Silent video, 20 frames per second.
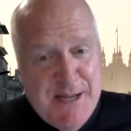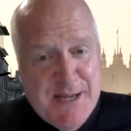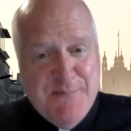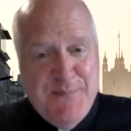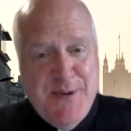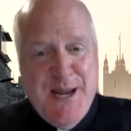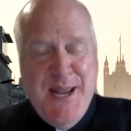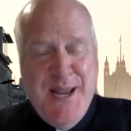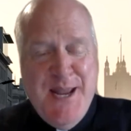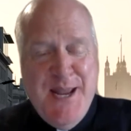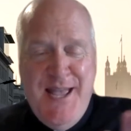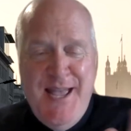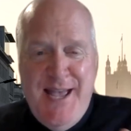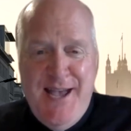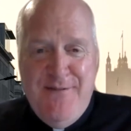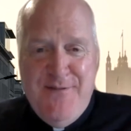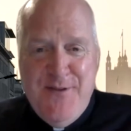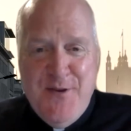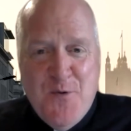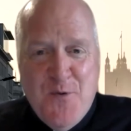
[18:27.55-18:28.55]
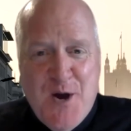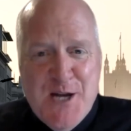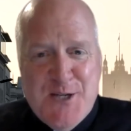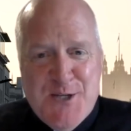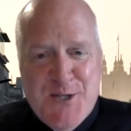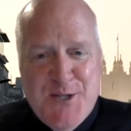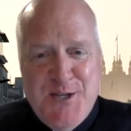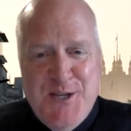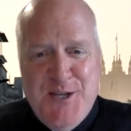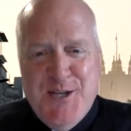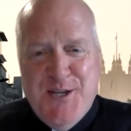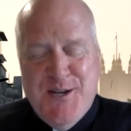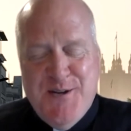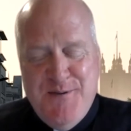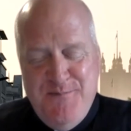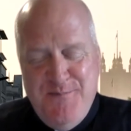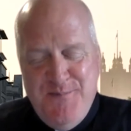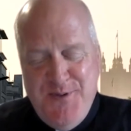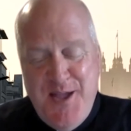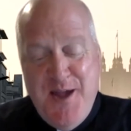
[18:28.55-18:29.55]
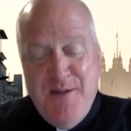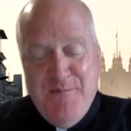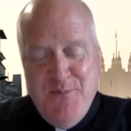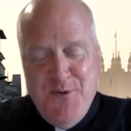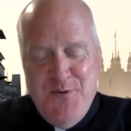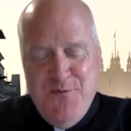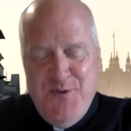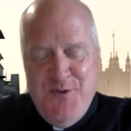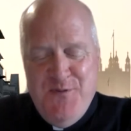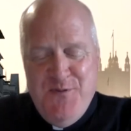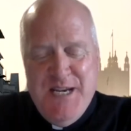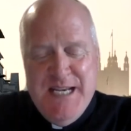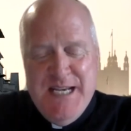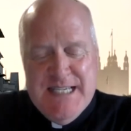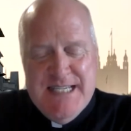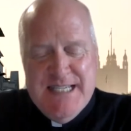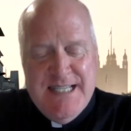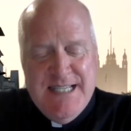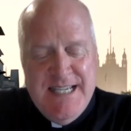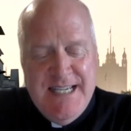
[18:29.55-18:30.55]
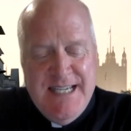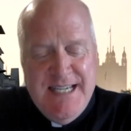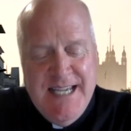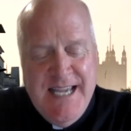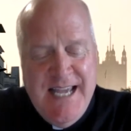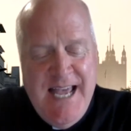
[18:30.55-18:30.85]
but having watched that movie recently,